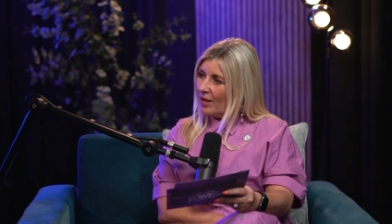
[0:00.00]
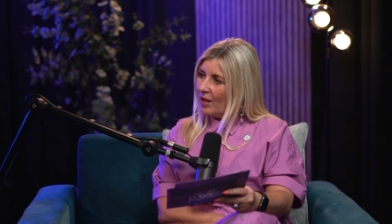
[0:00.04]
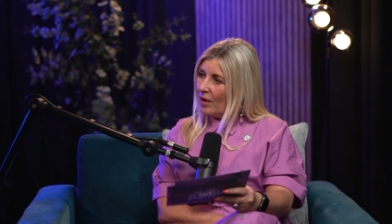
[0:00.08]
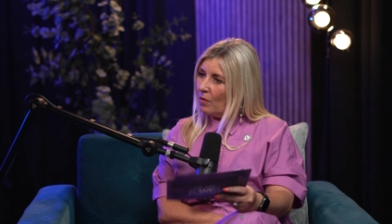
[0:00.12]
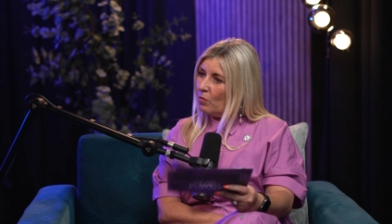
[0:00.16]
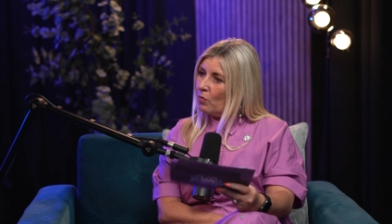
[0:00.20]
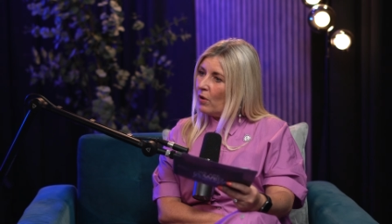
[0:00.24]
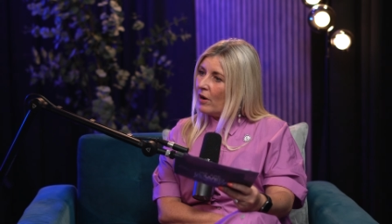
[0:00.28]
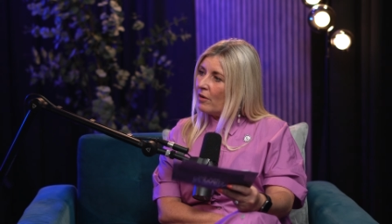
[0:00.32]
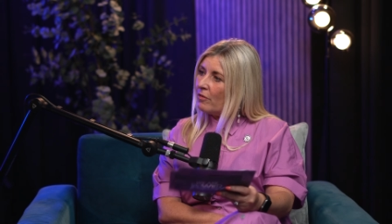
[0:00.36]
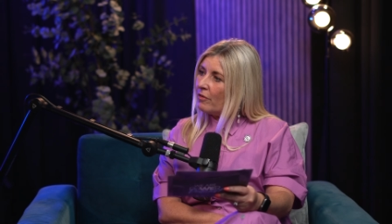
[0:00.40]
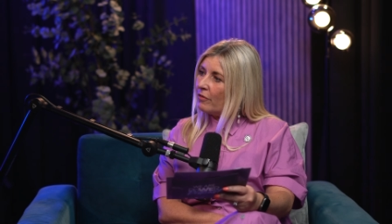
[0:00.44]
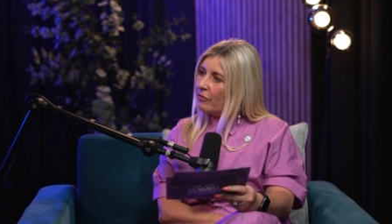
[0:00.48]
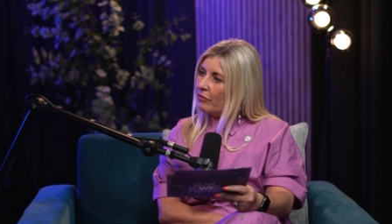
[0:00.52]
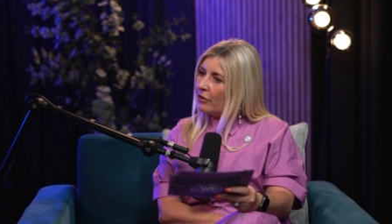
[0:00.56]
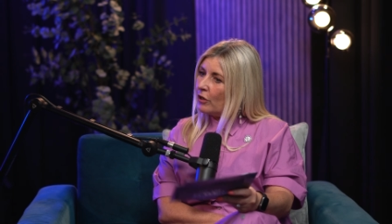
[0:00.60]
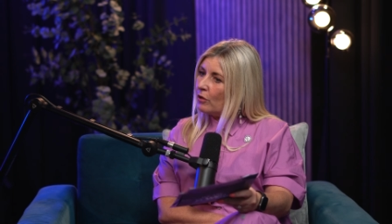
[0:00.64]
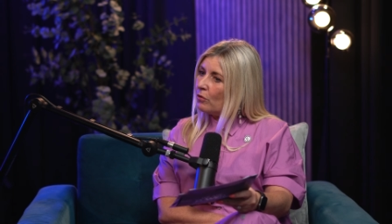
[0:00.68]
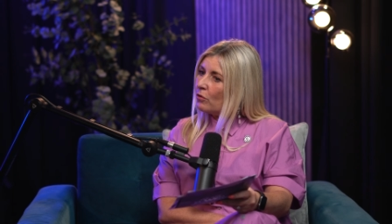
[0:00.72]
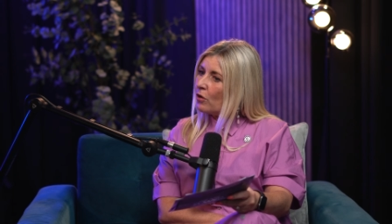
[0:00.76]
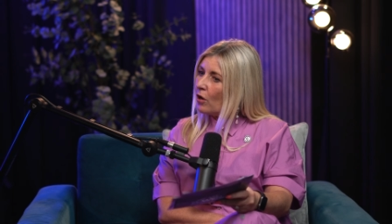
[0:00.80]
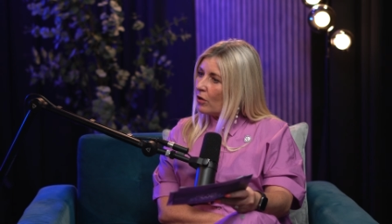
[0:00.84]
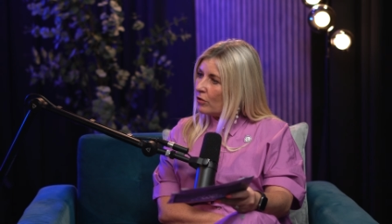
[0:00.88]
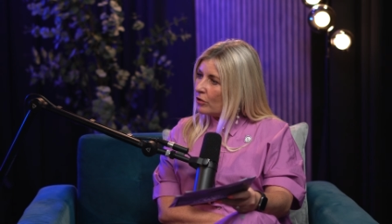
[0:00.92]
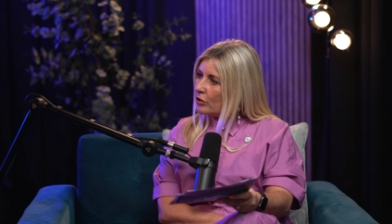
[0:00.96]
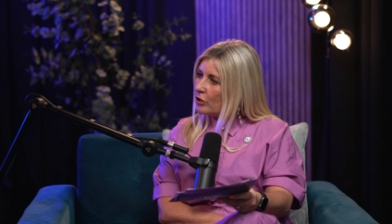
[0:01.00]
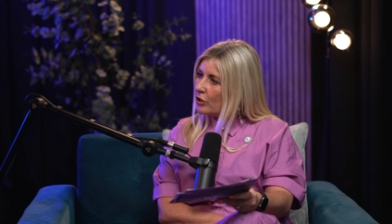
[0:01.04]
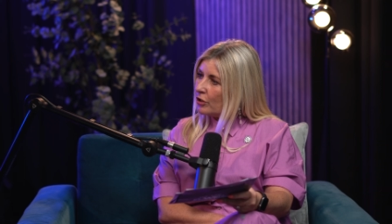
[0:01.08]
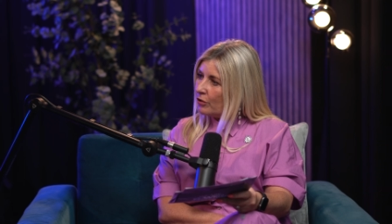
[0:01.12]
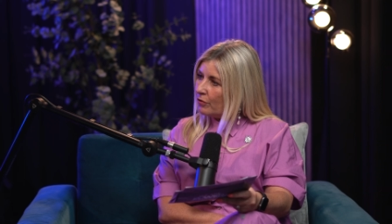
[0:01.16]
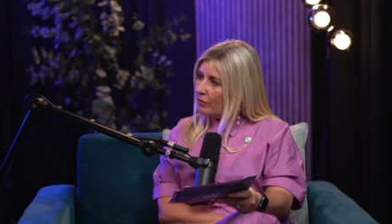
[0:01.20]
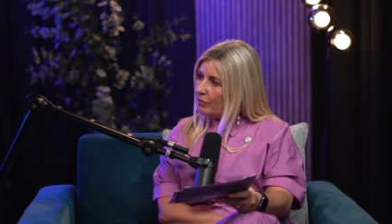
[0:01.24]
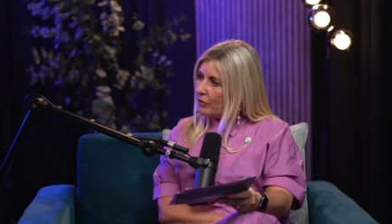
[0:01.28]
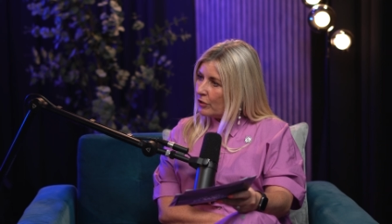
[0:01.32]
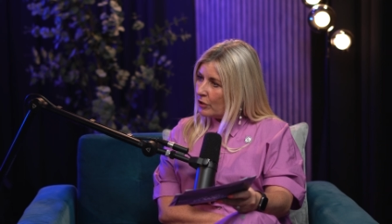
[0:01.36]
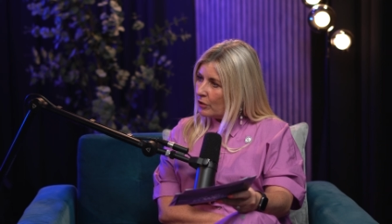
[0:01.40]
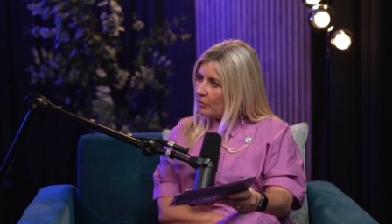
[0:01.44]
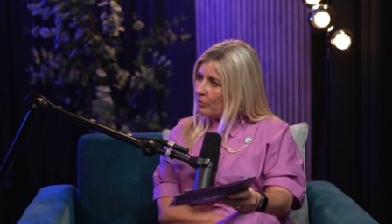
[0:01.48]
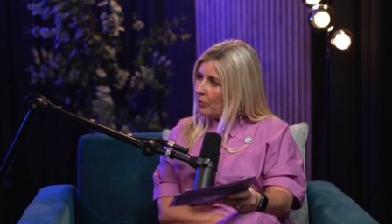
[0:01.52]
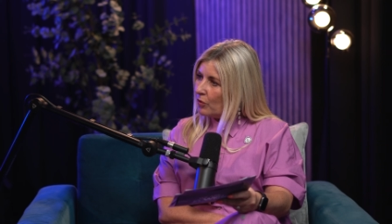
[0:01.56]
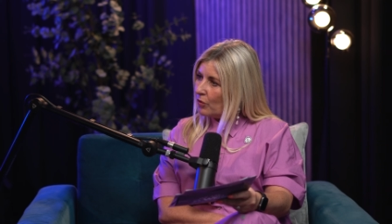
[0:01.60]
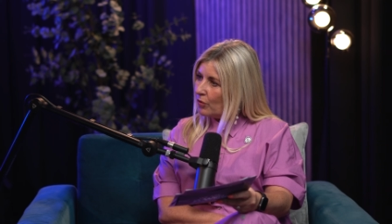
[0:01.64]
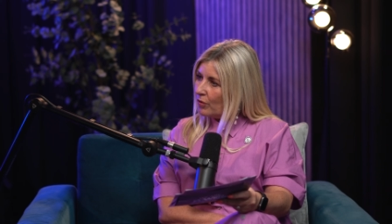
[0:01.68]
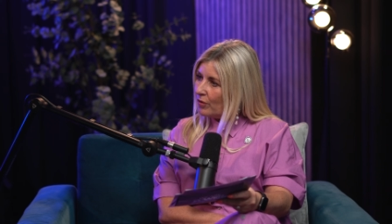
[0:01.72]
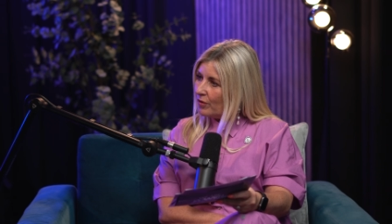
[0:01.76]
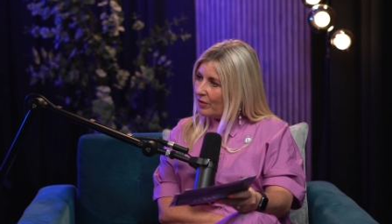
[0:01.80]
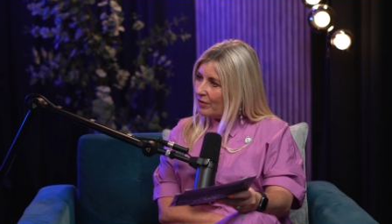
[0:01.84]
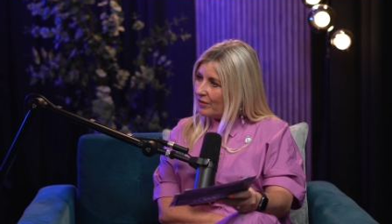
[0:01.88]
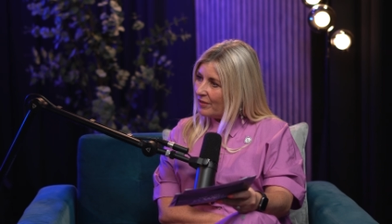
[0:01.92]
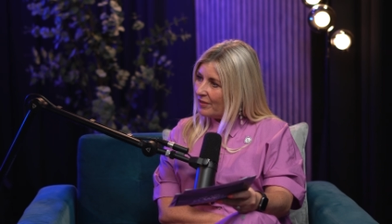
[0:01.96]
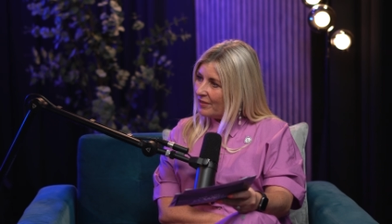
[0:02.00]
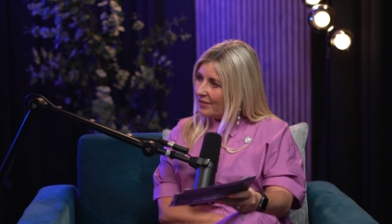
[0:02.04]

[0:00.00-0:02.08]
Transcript: And in, where have you gone to for support?